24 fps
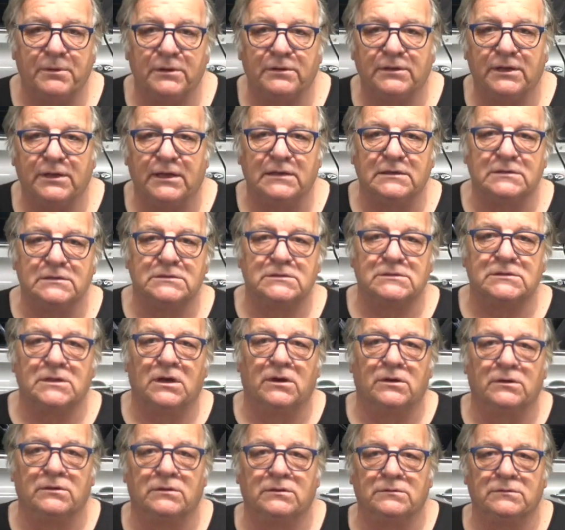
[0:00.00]
of things
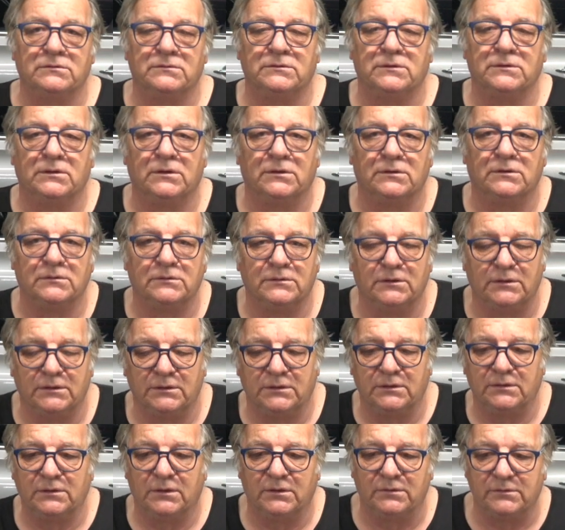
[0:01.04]

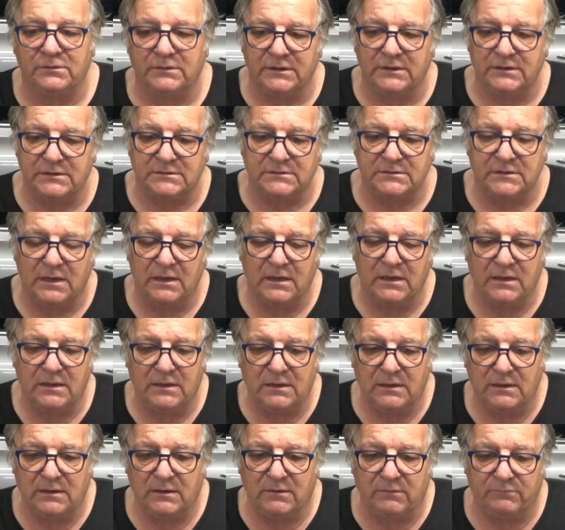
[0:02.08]
on this
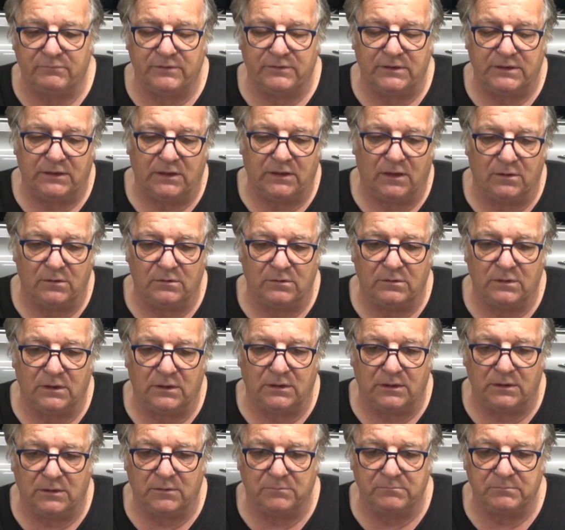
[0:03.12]

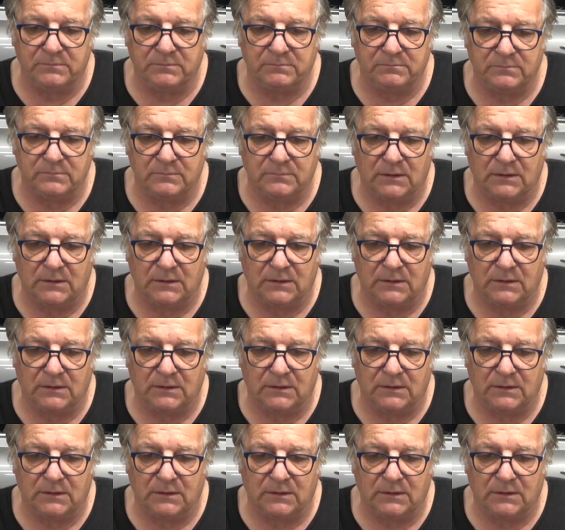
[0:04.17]
video.